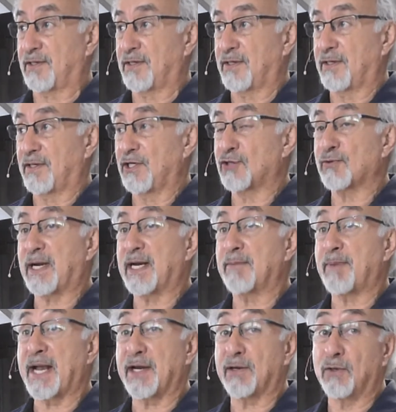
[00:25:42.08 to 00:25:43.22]
You try to,
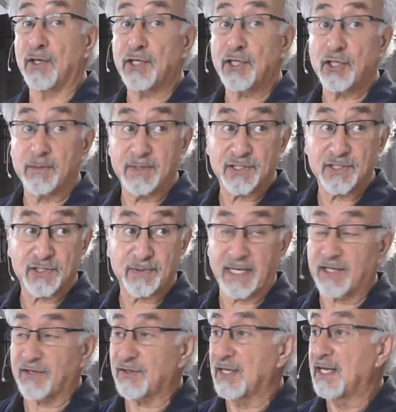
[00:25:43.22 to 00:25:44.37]
by your own human
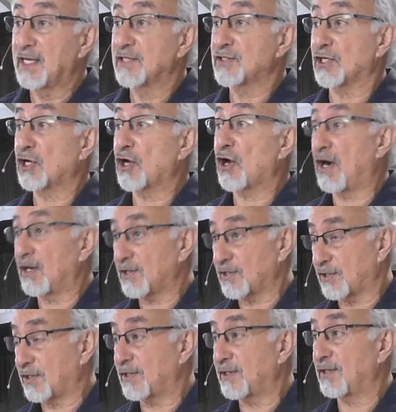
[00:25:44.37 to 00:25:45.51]
strength, to
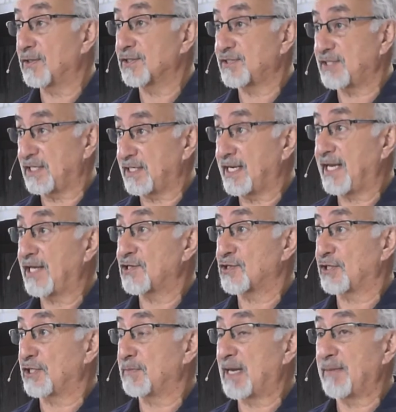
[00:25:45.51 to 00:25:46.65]
conquer your sin nature.
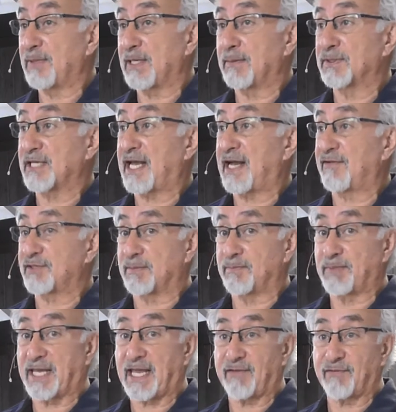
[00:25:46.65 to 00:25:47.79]
You might be able to have some
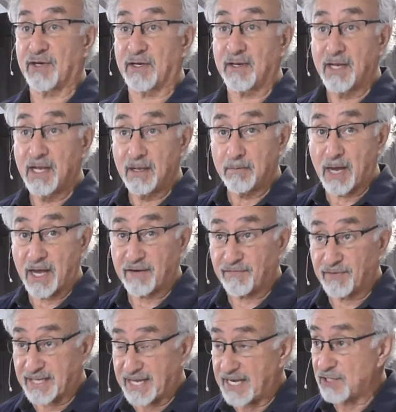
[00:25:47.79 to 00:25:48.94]
behavior
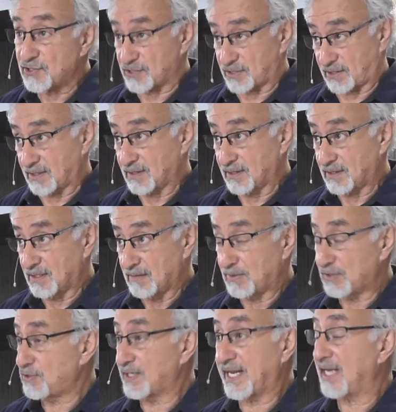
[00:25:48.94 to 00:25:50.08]
modification,
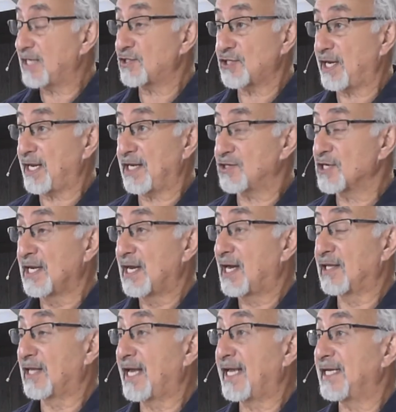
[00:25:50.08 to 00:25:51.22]
but you can't change a
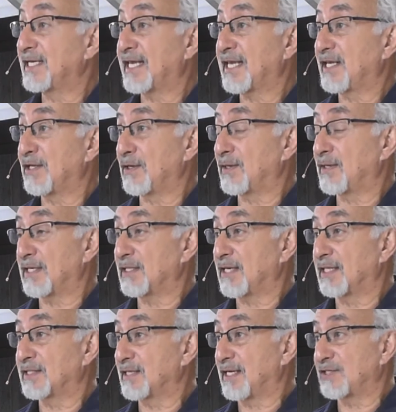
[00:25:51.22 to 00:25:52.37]
lion, you know,
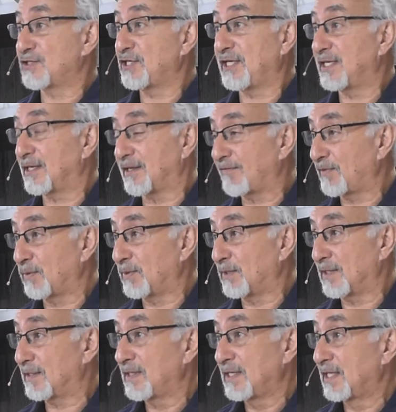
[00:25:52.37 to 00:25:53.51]
a cheetah, if you
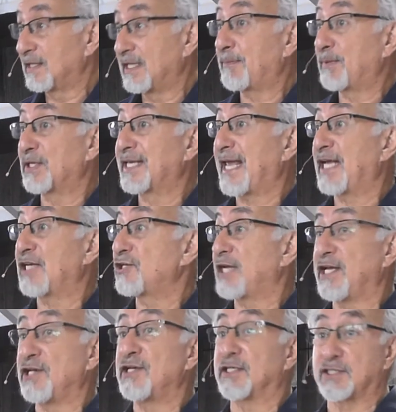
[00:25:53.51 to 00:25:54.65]
will, leopard can't
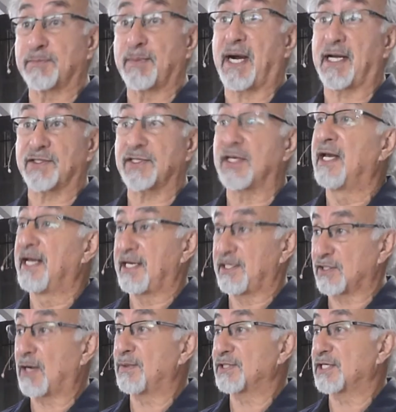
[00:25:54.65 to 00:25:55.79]
change his spots. He's
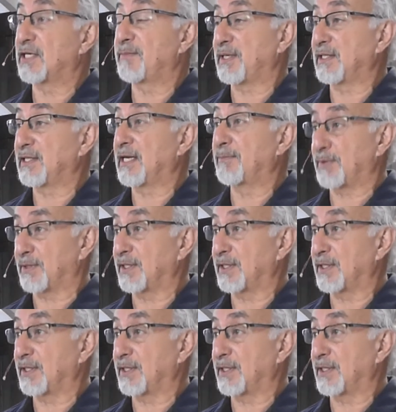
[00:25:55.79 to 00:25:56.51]
always going to be a leopard.